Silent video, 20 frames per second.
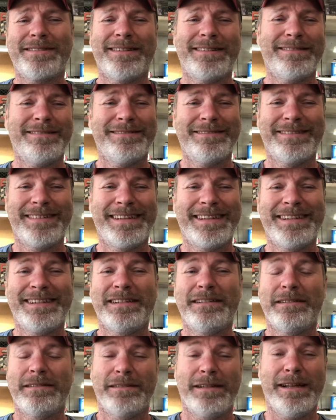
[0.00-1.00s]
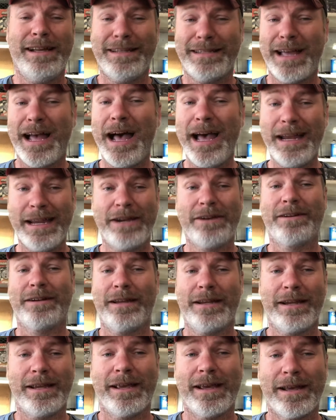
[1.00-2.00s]
and it gets hot here in
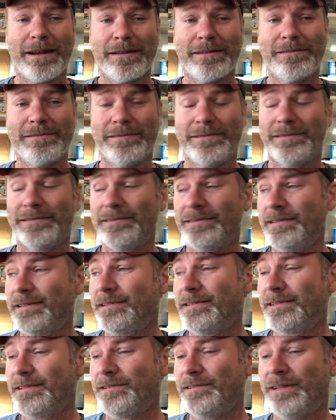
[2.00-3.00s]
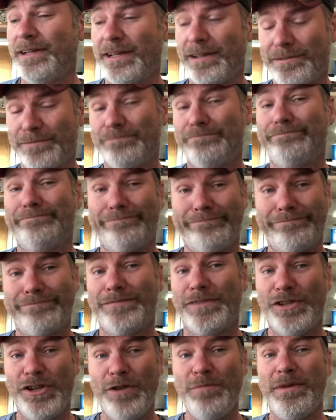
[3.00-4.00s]
Indiana. Like,
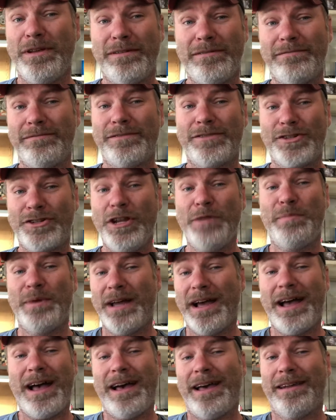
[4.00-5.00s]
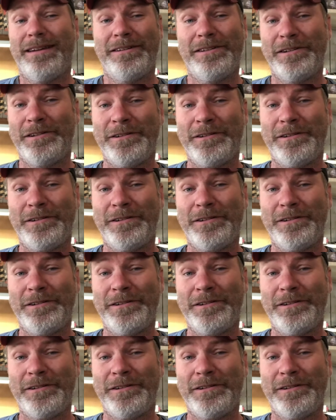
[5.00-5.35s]
humid, stupid hot.